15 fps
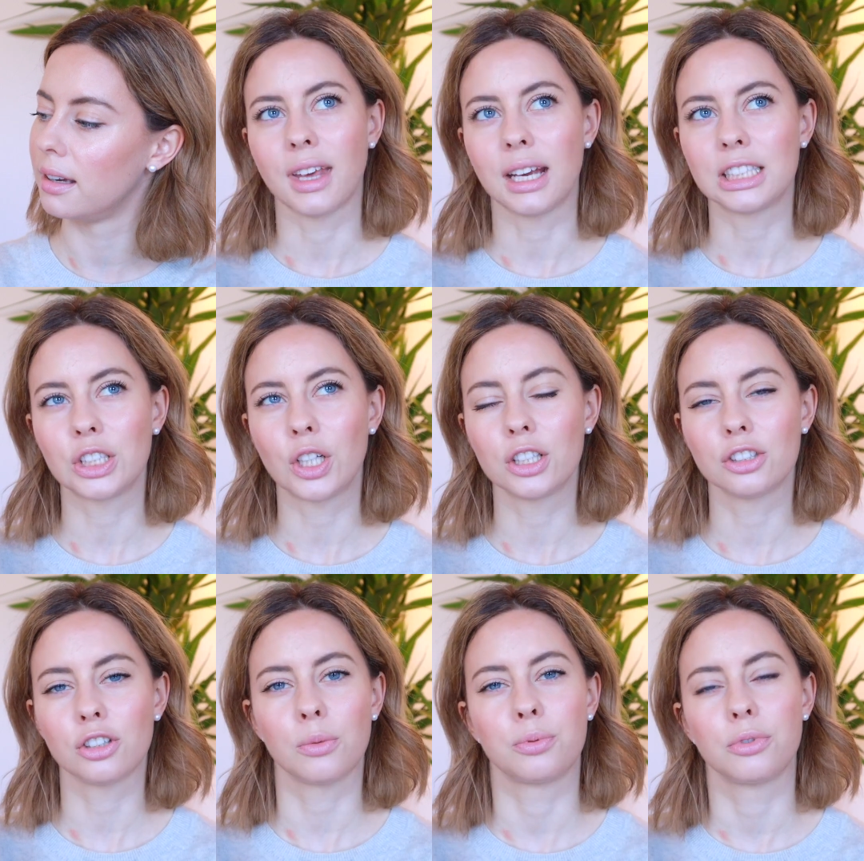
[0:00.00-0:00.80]
That's
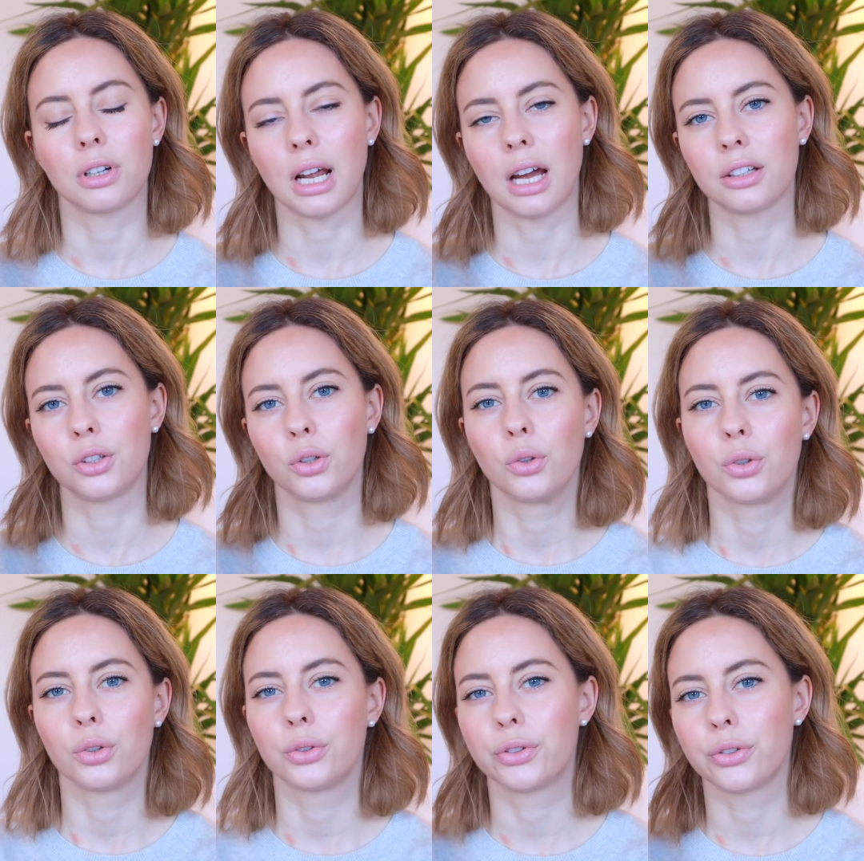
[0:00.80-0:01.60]
also a product you
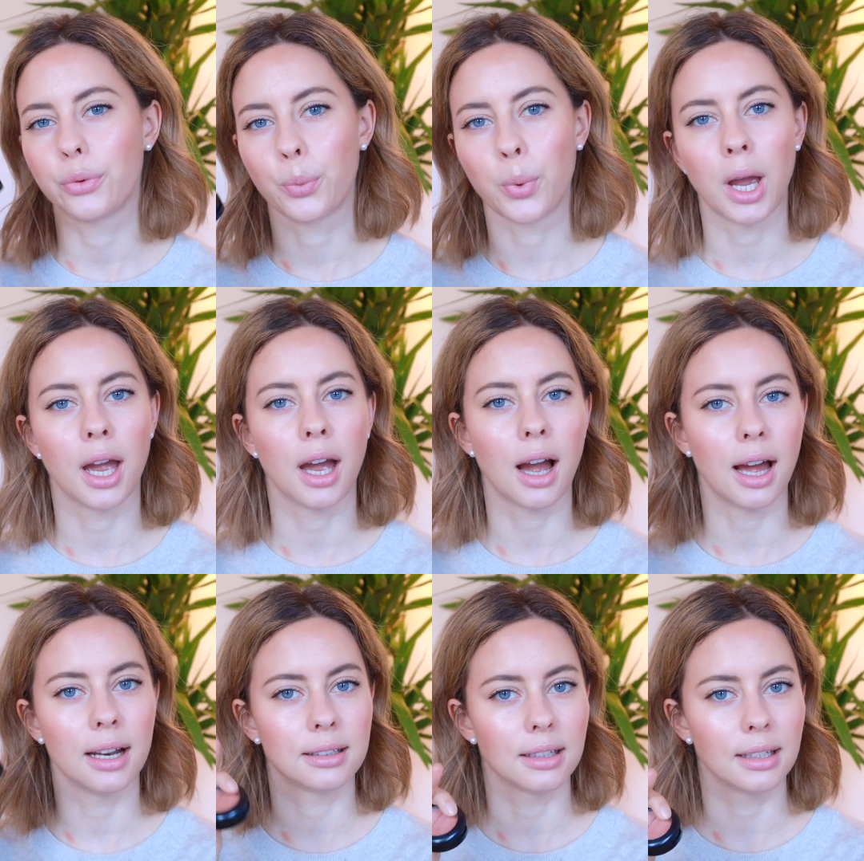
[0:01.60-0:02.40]
could wear
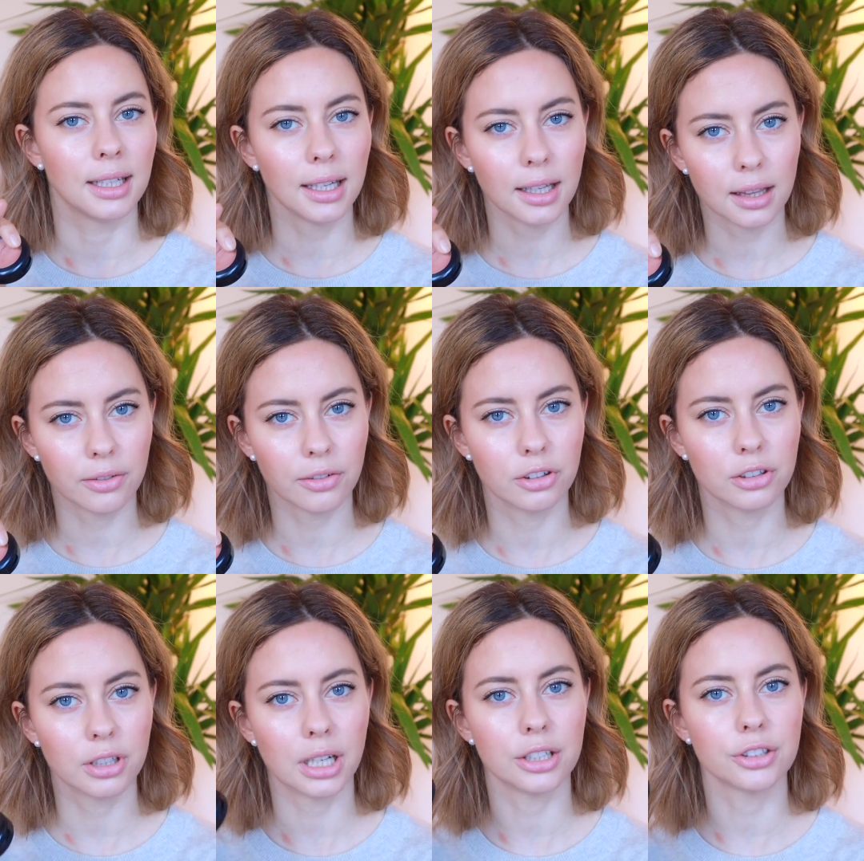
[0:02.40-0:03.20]
underneath the
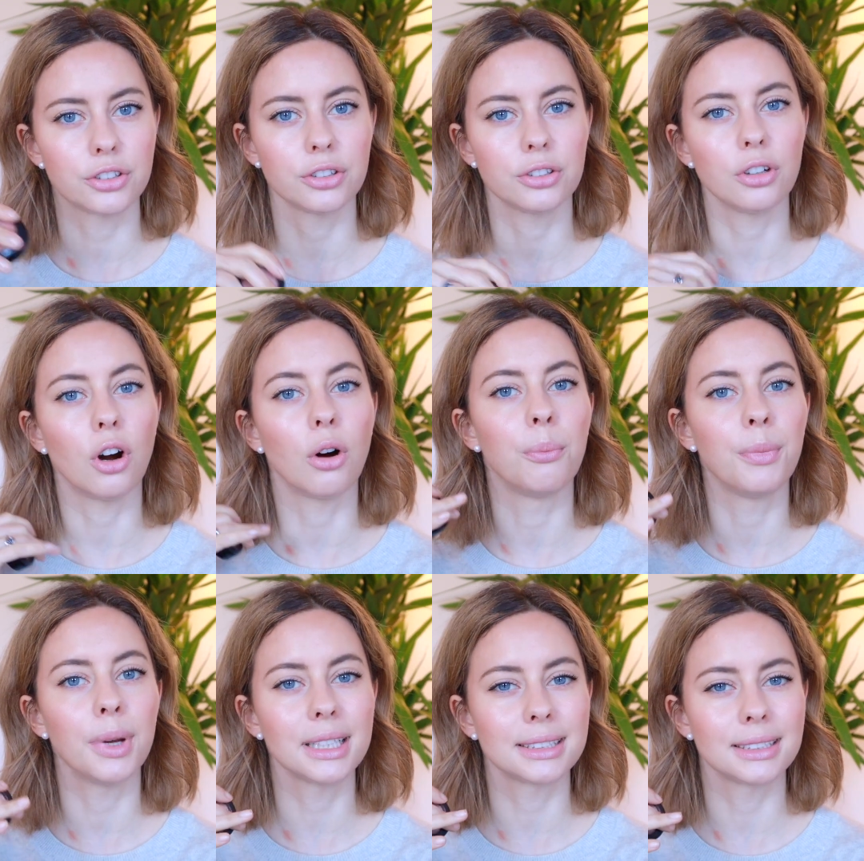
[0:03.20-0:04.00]
foundation or
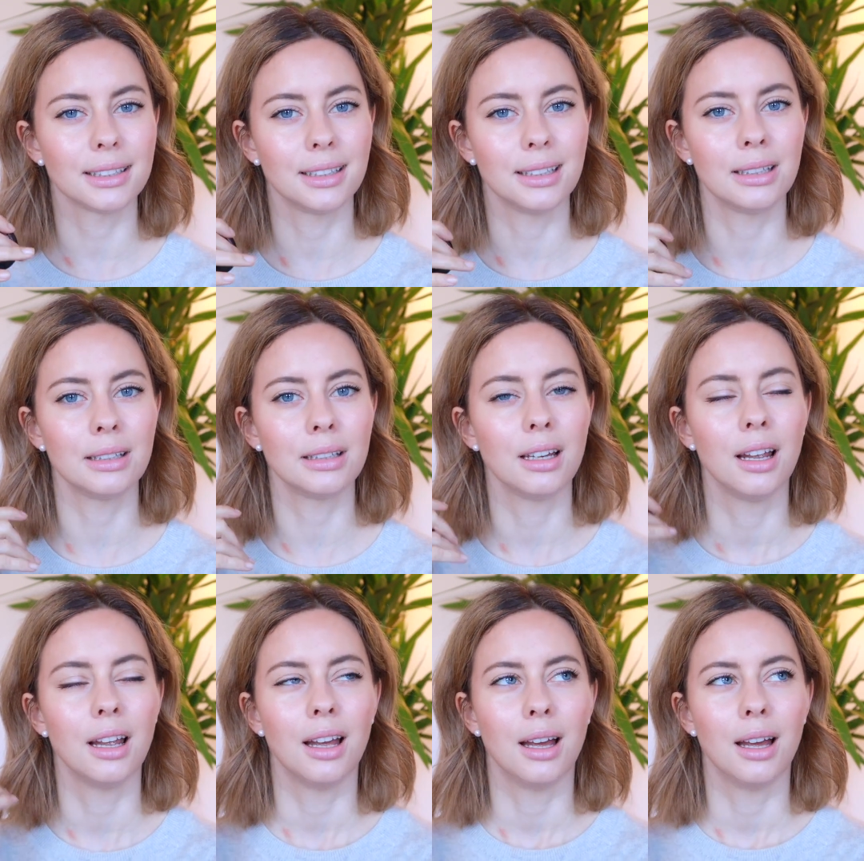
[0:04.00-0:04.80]
mixed in.